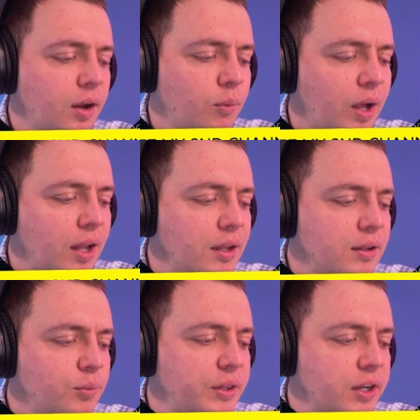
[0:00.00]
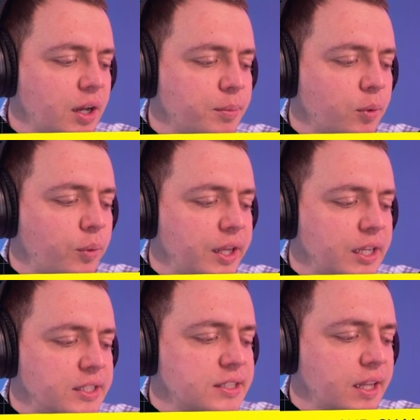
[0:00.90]
Well, within a couple of
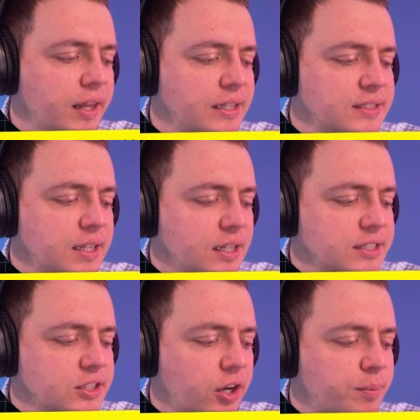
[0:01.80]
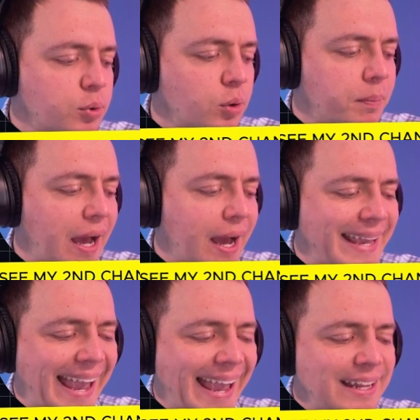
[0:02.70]
weeks, that stock started to pull
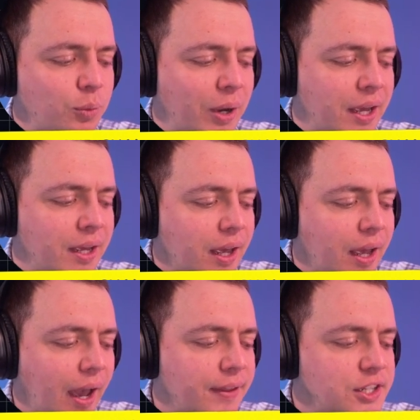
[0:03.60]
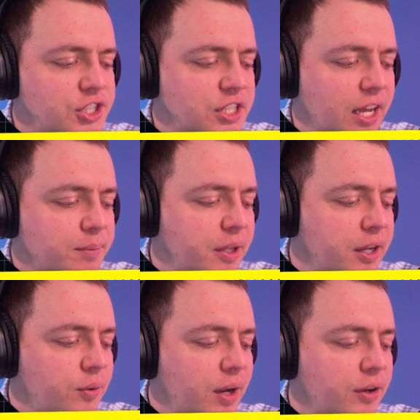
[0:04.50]
back anyway, and they just kind of
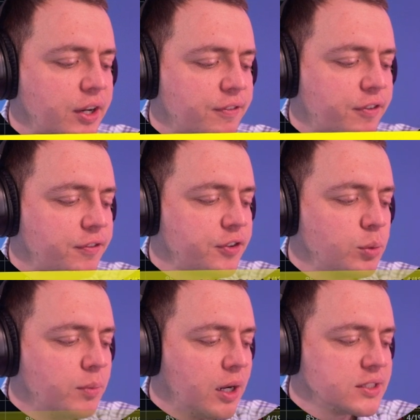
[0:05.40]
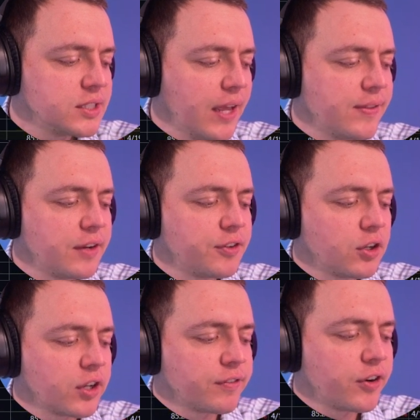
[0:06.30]
played around here for a few months. And then if
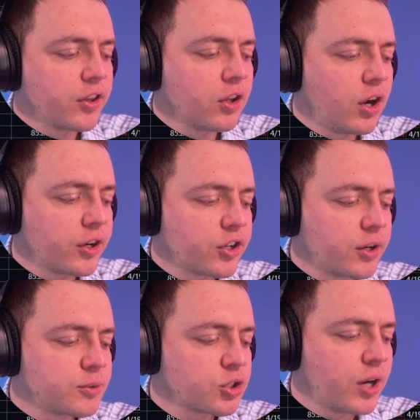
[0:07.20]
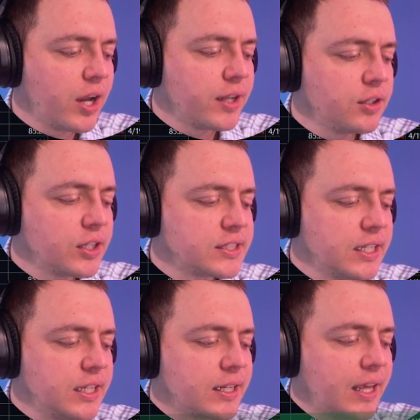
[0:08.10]
you're looking for the longer term trend, you can
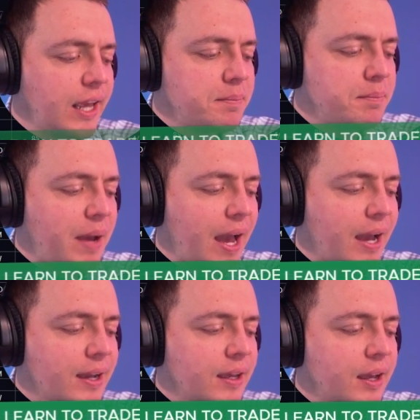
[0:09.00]
see it came back